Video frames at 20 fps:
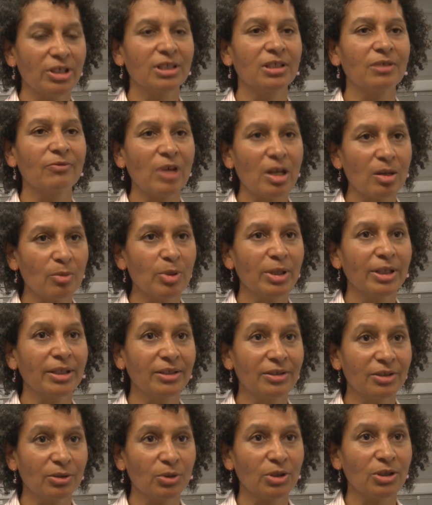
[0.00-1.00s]
developing
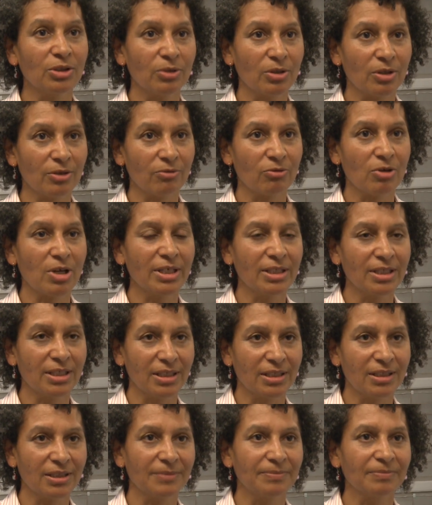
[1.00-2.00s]
into
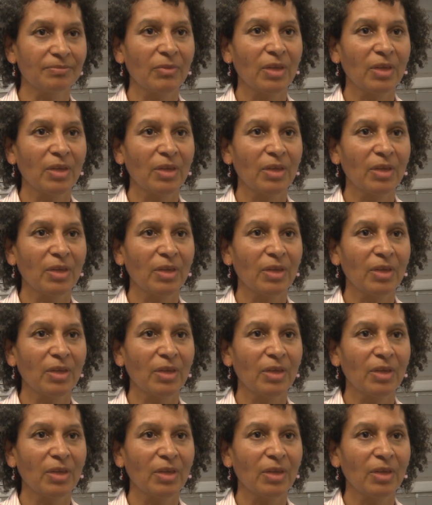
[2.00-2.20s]
osteoarthritis.